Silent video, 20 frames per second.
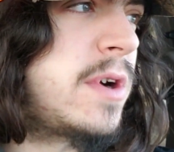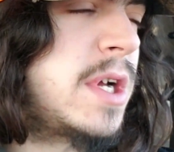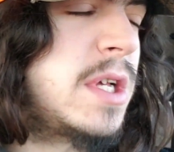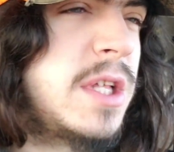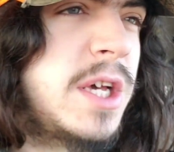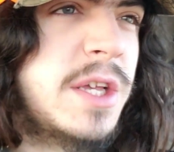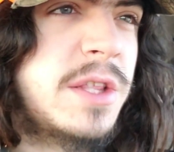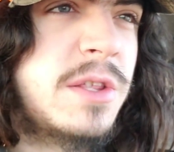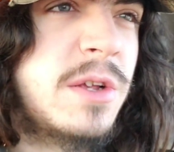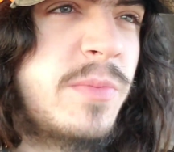
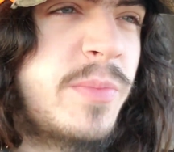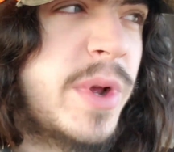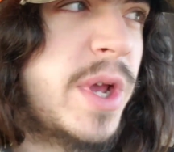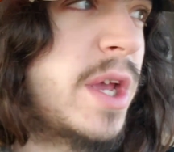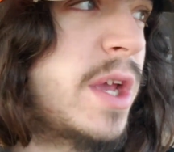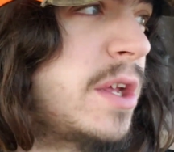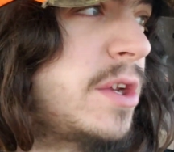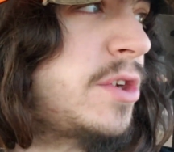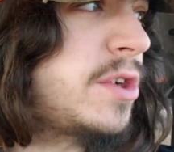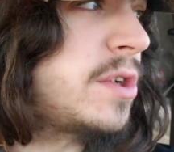like their
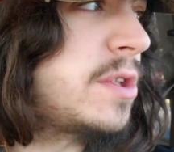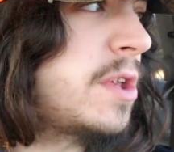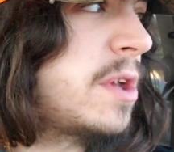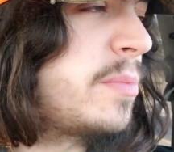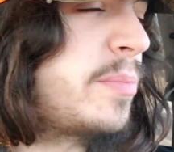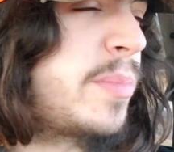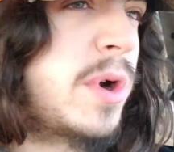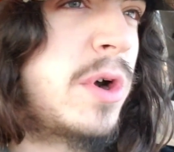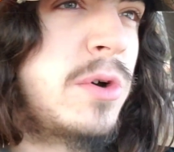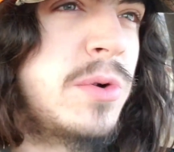page, and
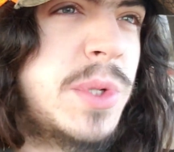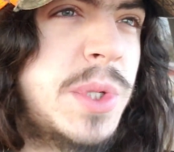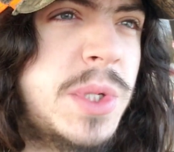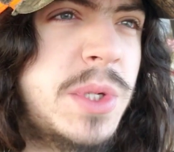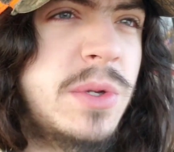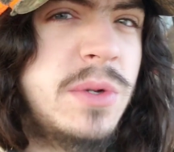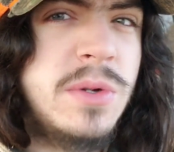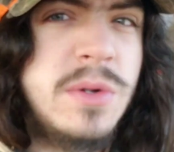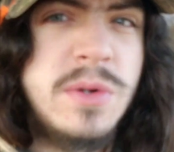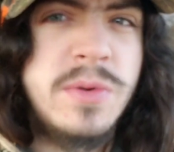they
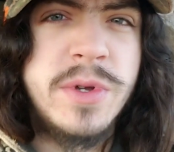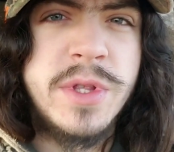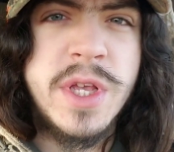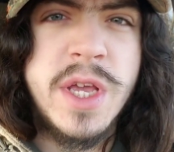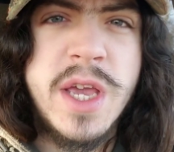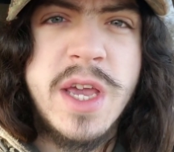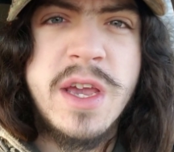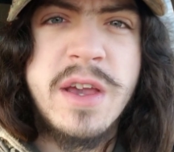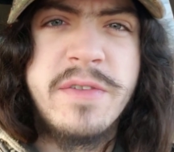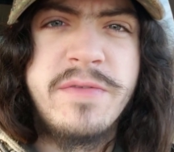post when
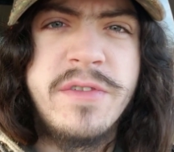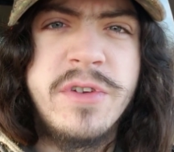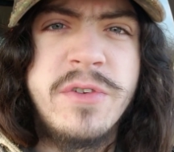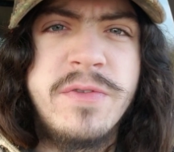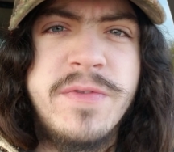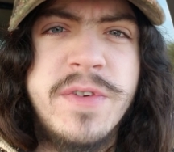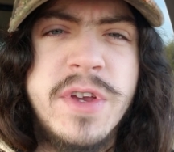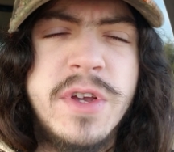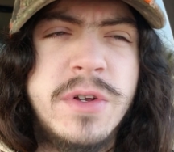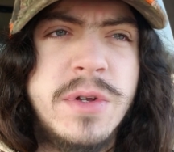they have
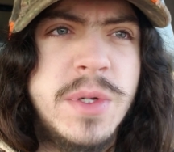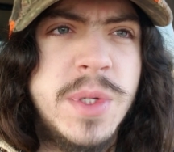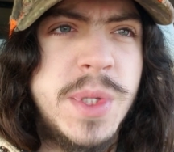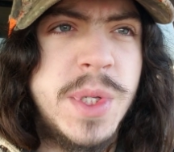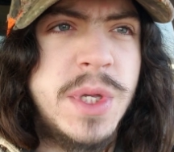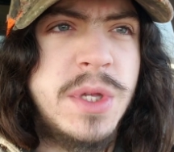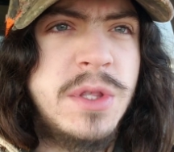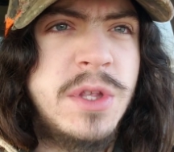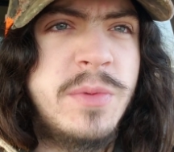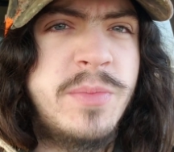new
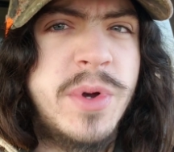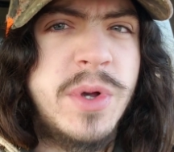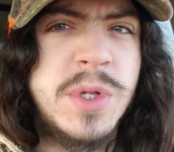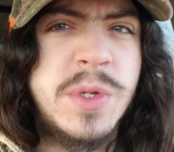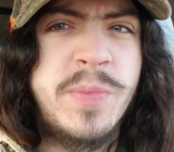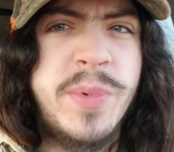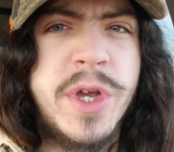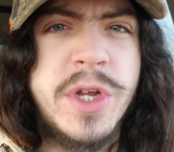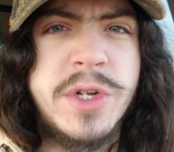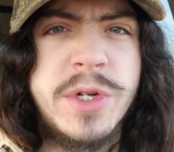vehicles in. They
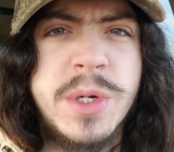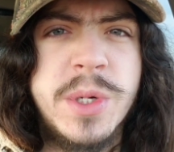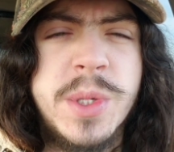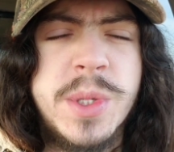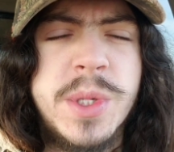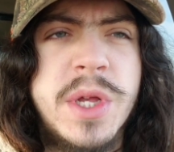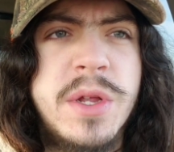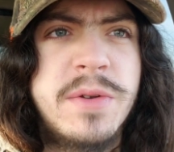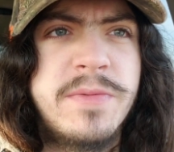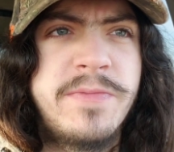post
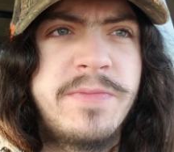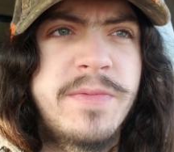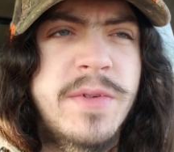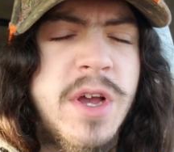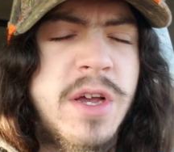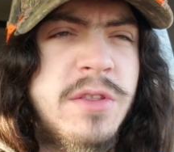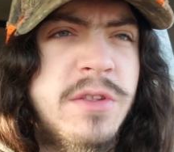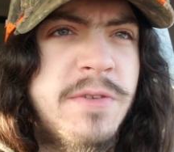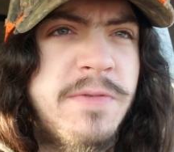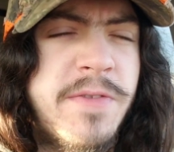pictures on
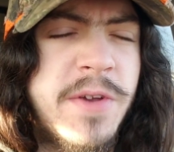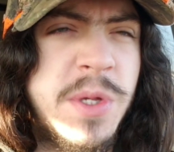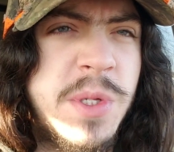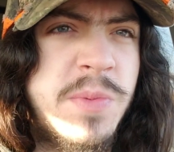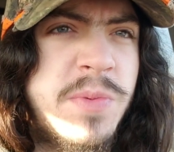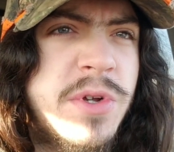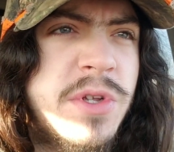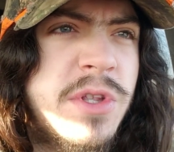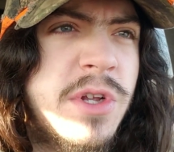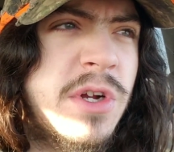their
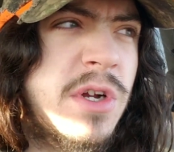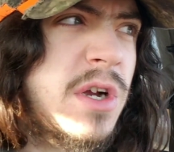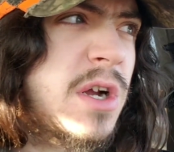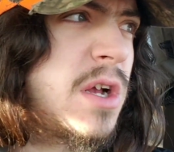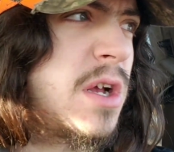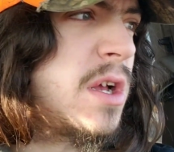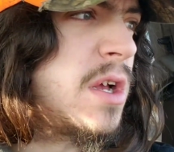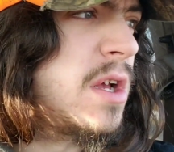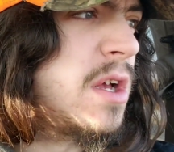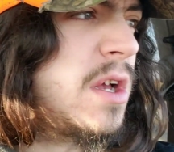Facebook there,
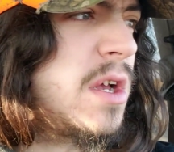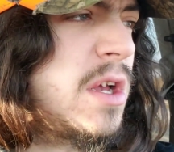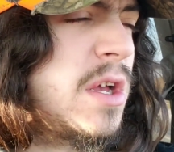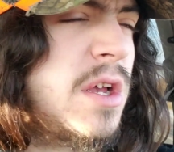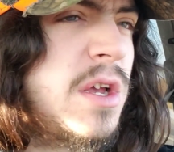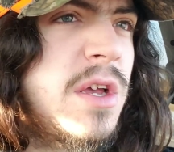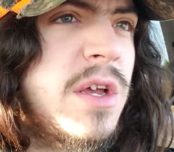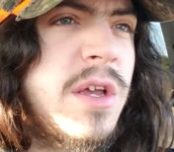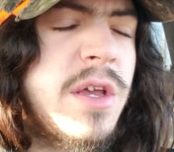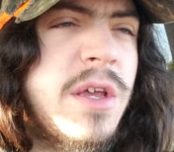
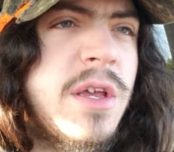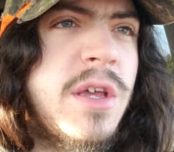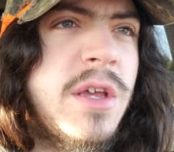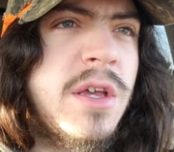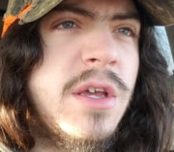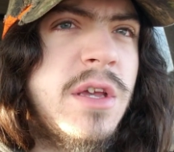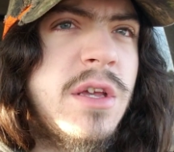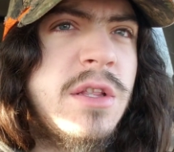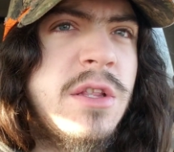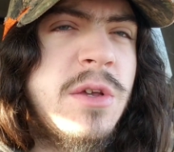
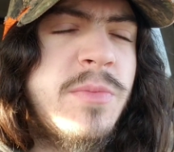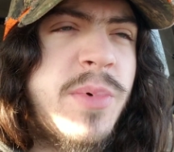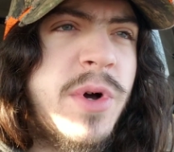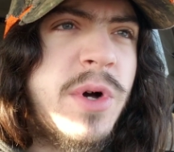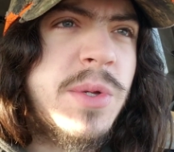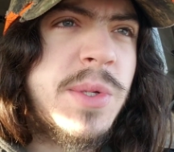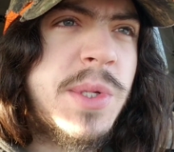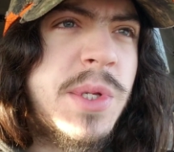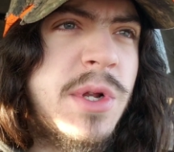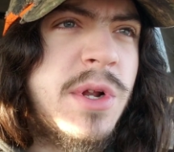and they
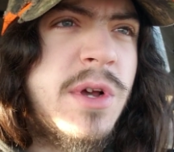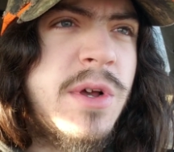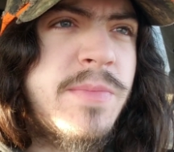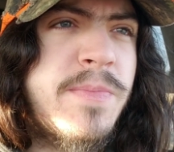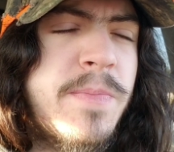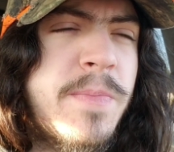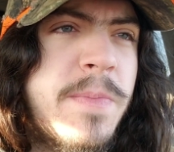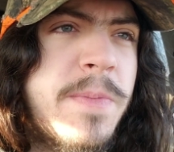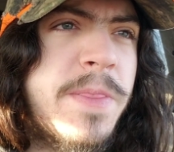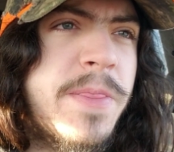posted
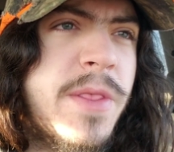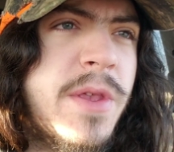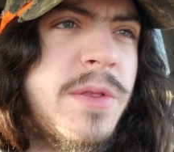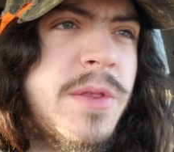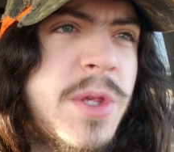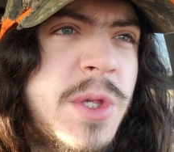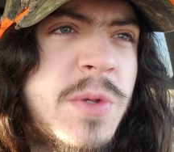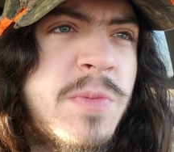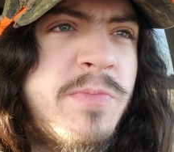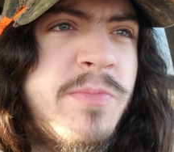up
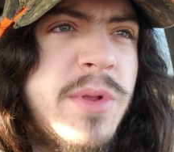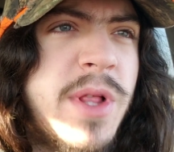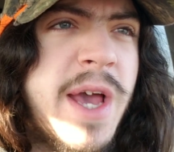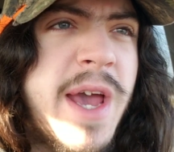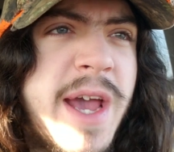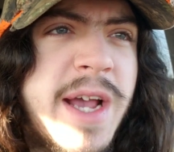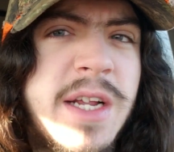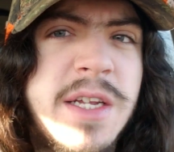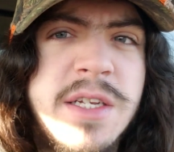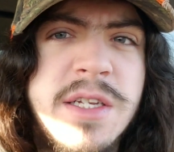this
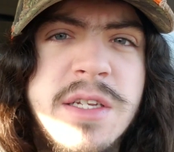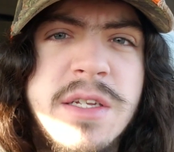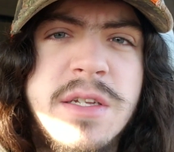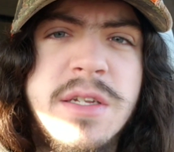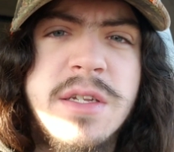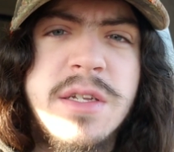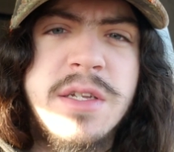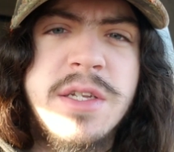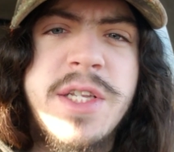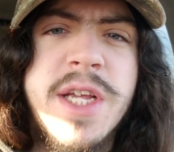black
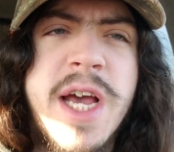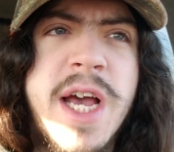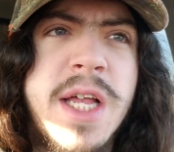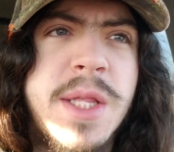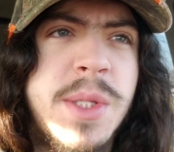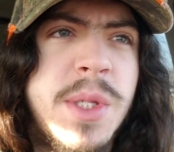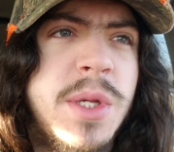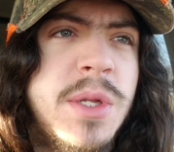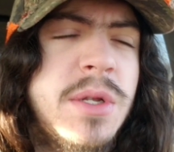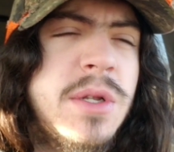
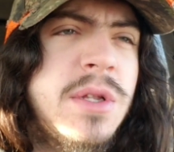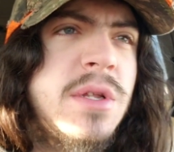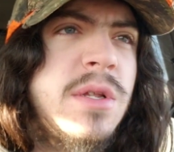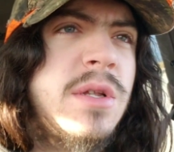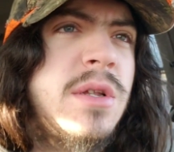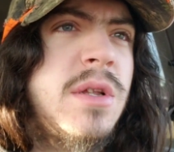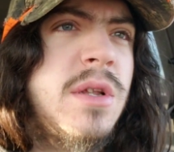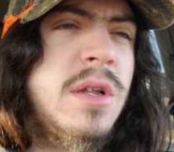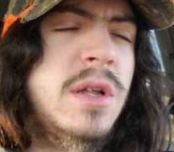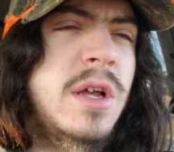Datsun
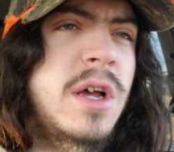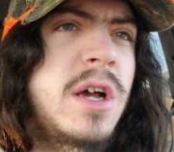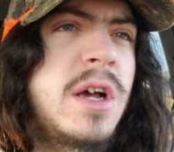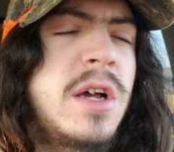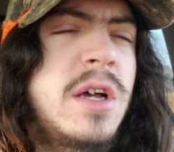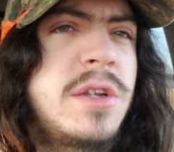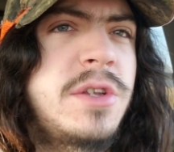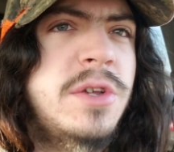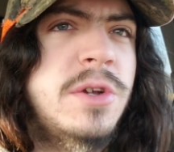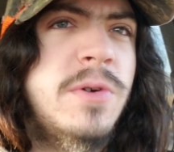
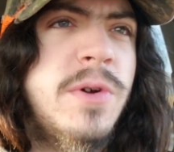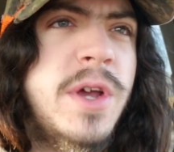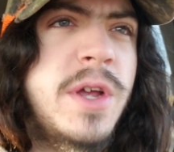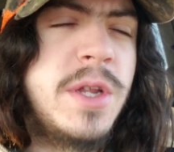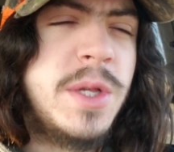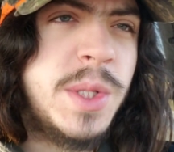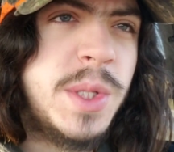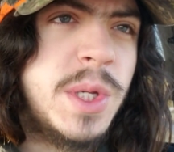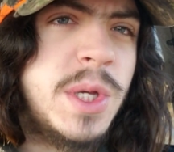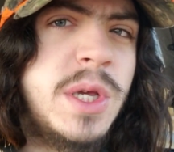
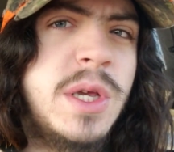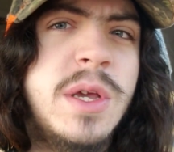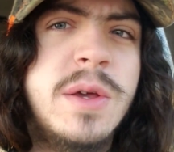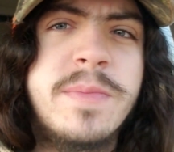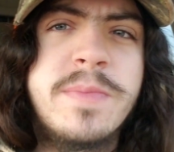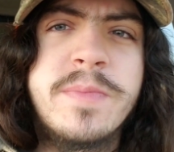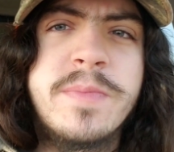280Z,